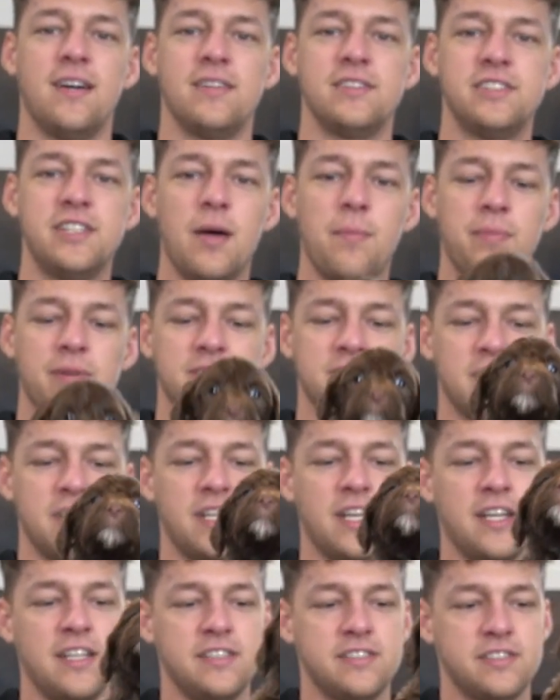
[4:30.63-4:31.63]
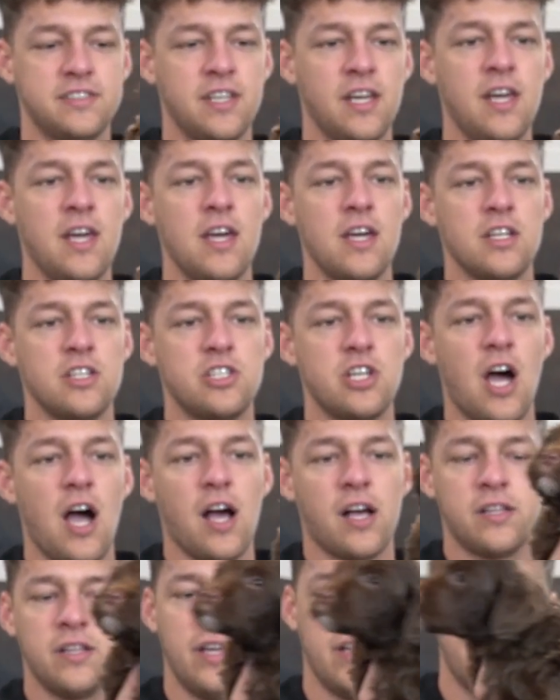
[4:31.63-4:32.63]
Shep is a nice
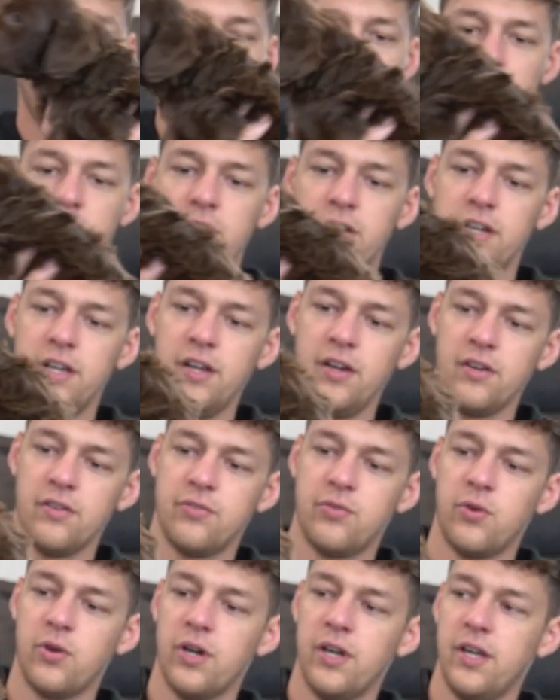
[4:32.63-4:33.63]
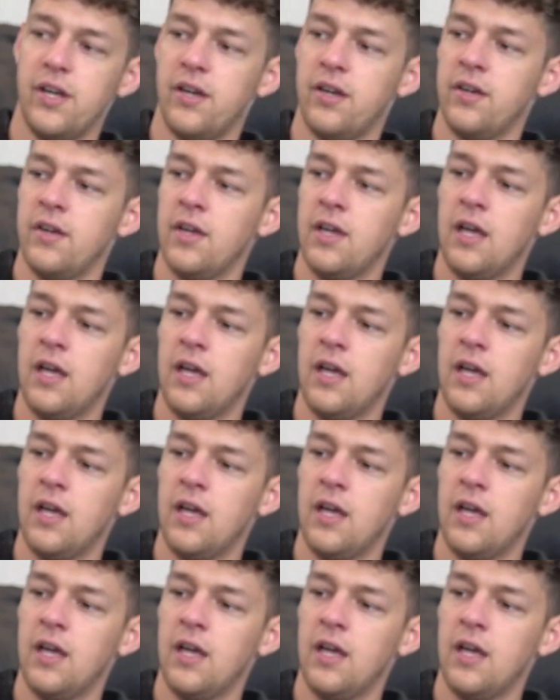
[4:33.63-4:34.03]
chocolate color here for you.